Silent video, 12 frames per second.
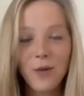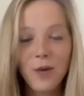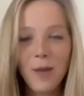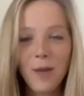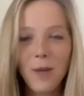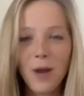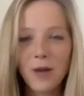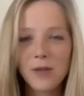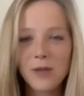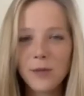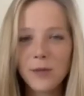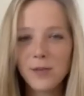my proudest
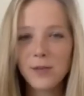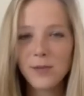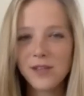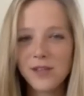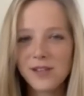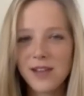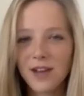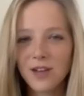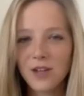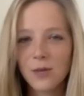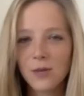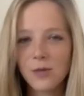moments in business
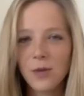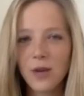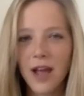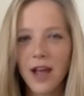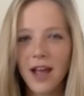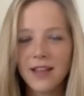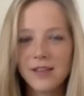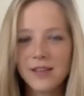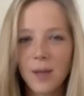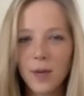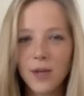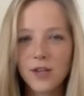actually was when I had this
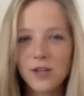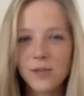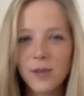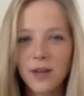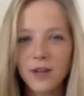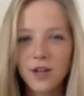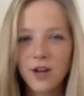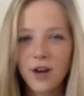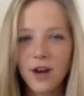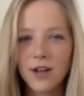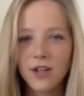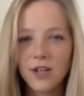operations manager,
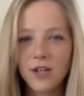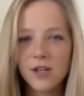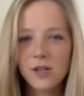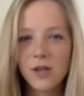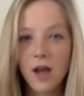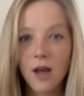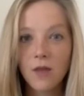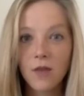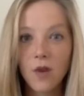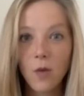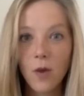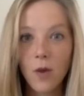and she just out of
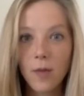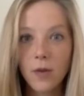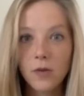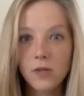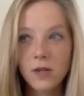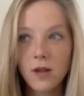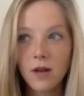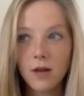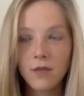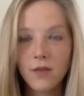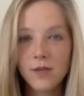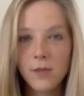nowhere posted on her
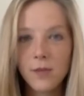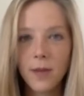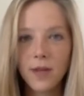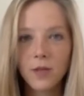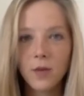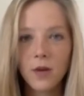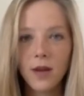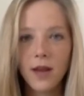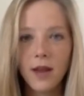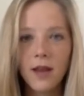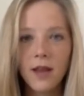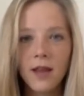Facebook page one
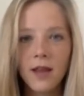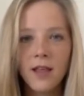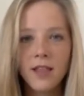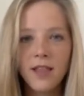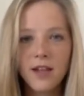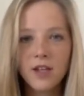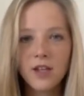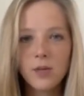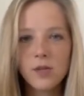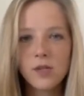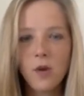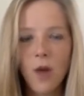day that she was
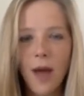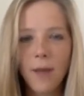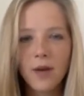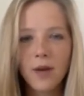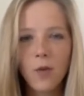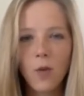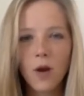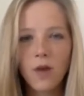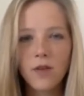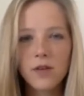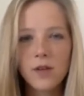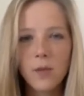so happy to work for
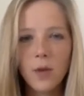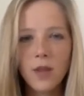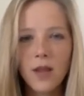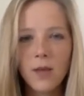someone that was